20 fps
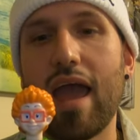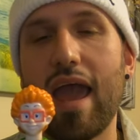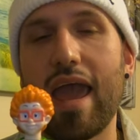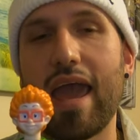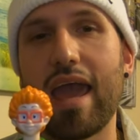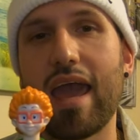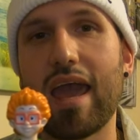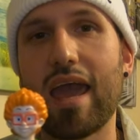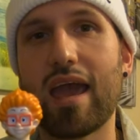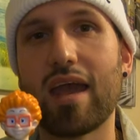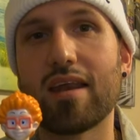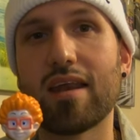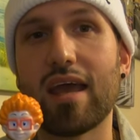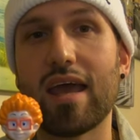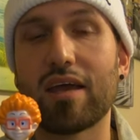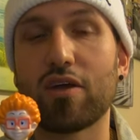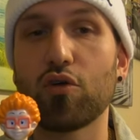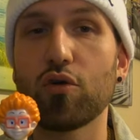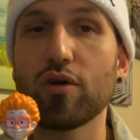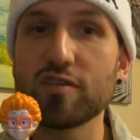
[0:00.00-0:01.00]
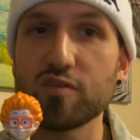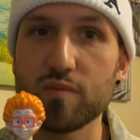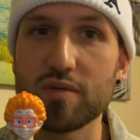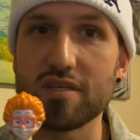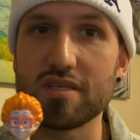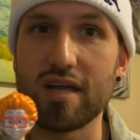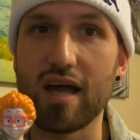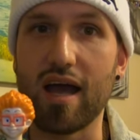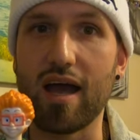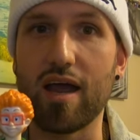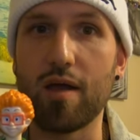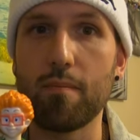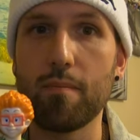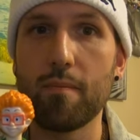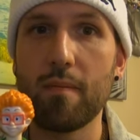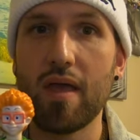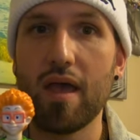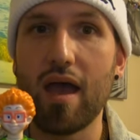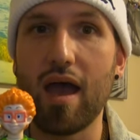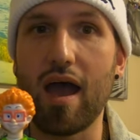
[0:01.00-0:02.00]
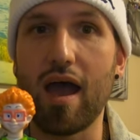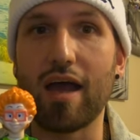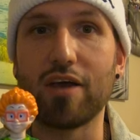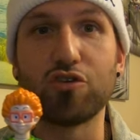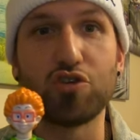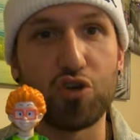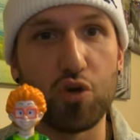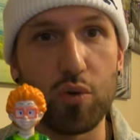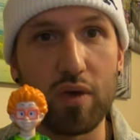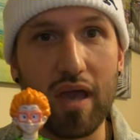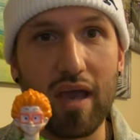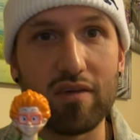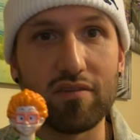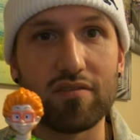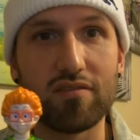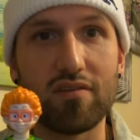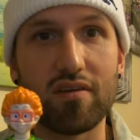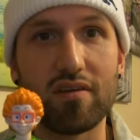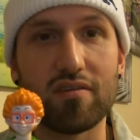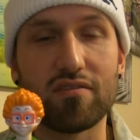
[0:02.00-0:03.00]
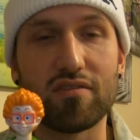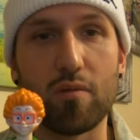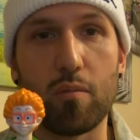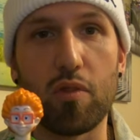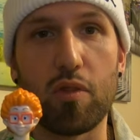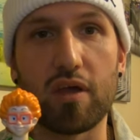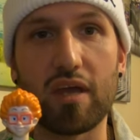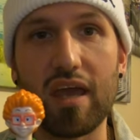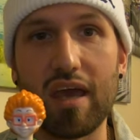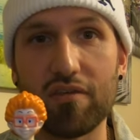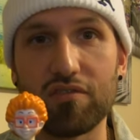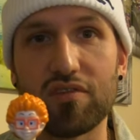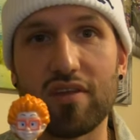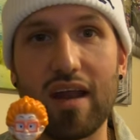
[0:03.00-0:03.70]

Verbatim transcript: And at Christmas time, I showcased some of the gifts